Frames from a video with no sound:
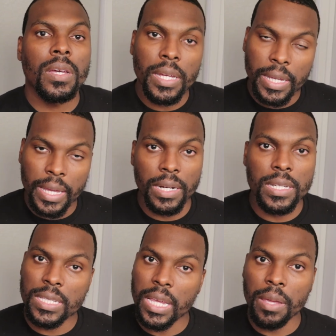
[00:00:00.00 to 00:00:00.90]
again,
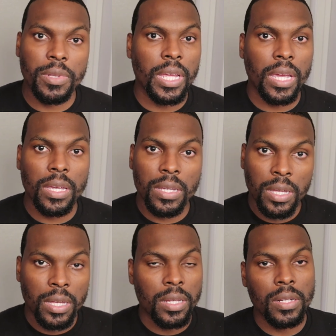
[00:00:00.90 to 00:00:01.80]
the same thing,
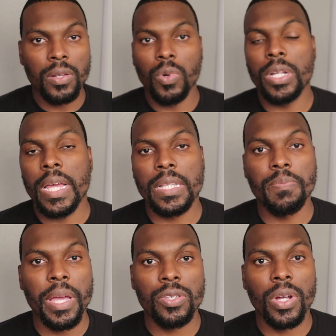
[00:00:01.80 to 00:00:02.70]
the one that's
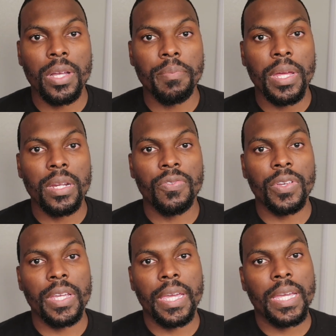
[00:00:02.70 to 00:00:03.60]
best recommended for
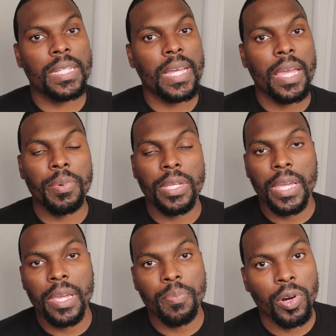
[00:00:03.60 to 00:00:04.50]
your hair type and your
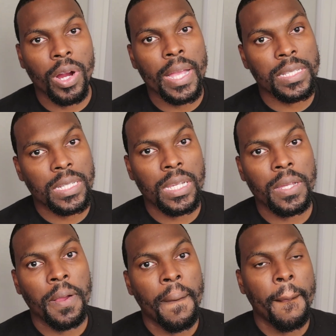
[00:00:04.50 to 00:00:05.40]
hair
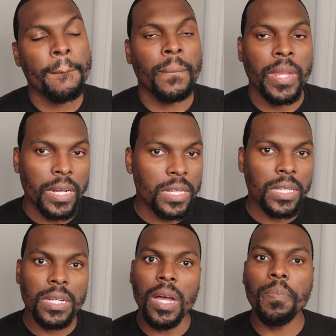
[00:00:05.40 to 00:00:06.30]
porosity. And there's
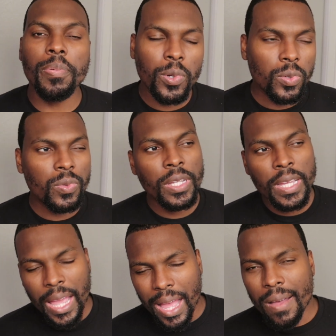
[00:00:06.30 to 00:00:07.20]
a couple,
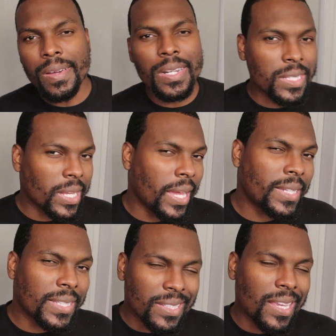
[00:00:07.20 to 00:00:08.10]
I want to
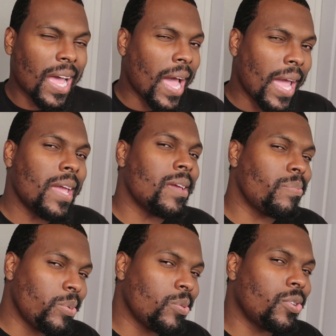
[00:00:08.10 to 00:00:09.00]
say type
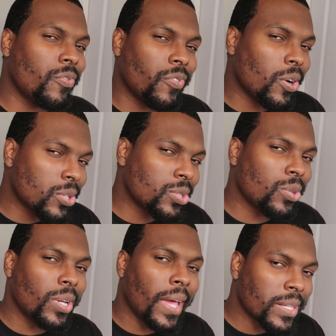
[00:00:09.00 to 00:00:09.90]

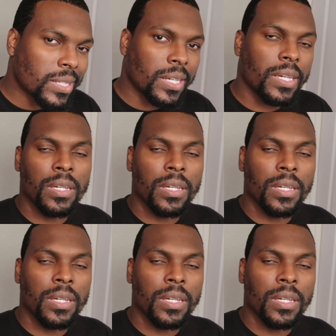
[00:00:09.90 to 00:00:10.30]
universal-esque